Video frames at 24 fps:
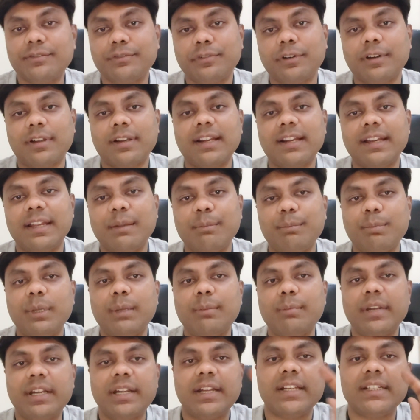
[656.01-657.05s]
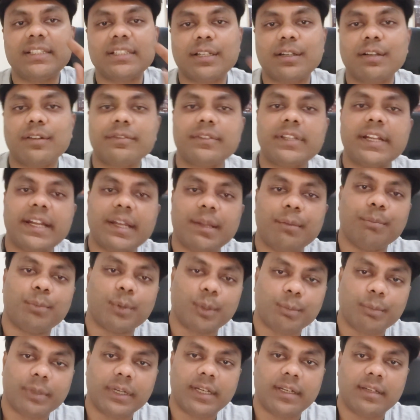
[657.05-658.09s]
for implementation of that
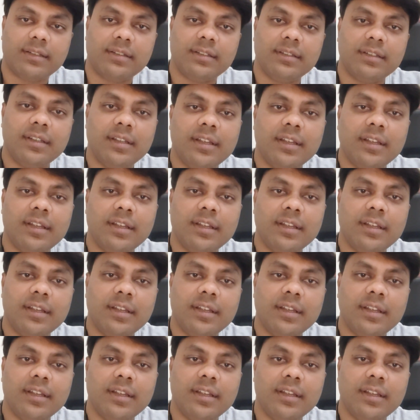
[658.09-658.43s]
improvement.